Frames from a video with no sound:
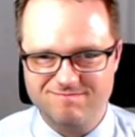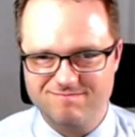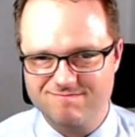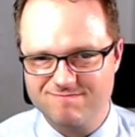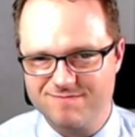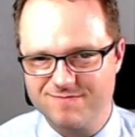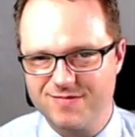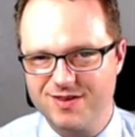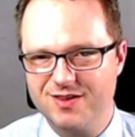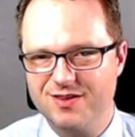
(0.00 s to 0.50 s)

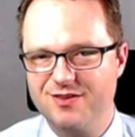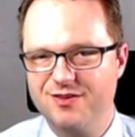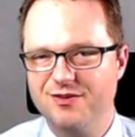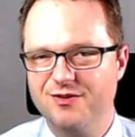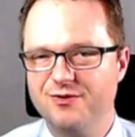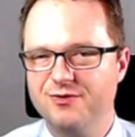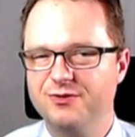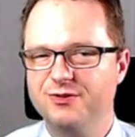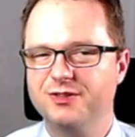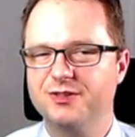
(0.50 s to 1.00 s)

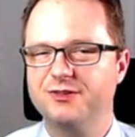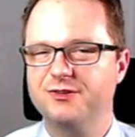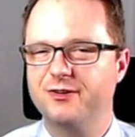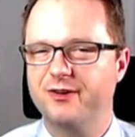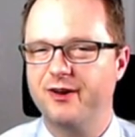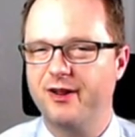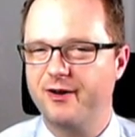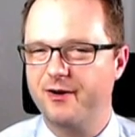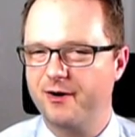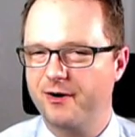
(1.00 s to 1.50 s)
use
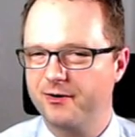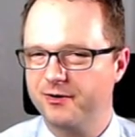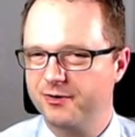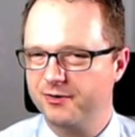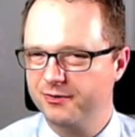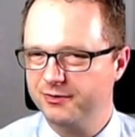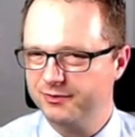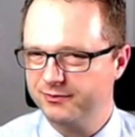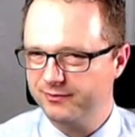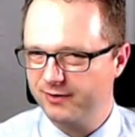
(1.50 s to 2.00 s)
internet
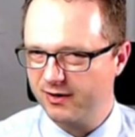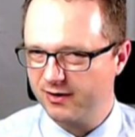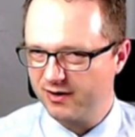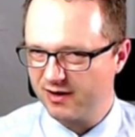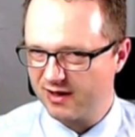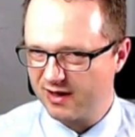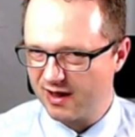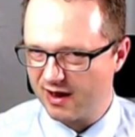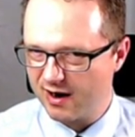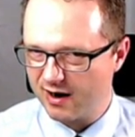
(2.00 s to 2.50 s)
articles very
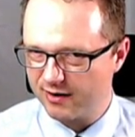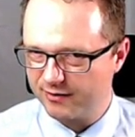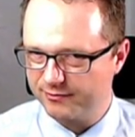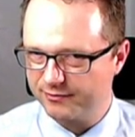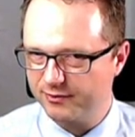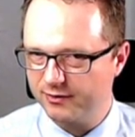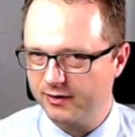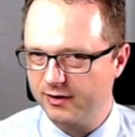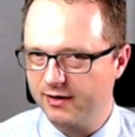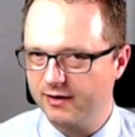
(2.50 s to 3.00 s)

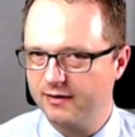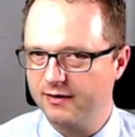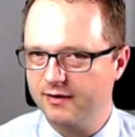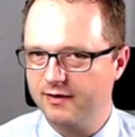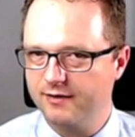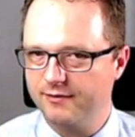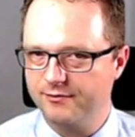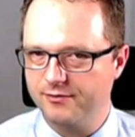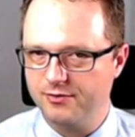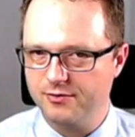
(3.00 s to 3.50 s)
carefully
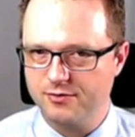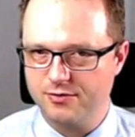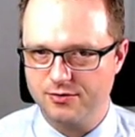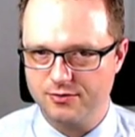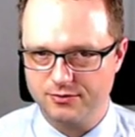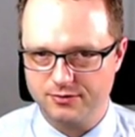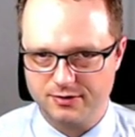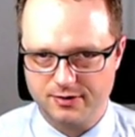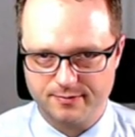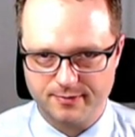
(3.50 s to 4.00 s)
if you
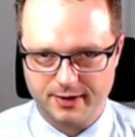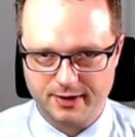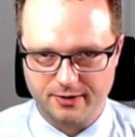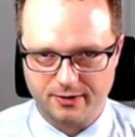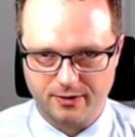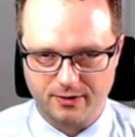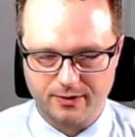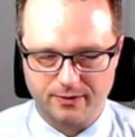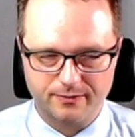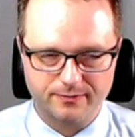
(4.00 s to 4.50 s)
use them at
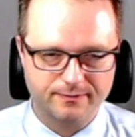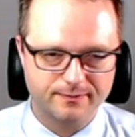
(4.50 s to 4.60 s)
all,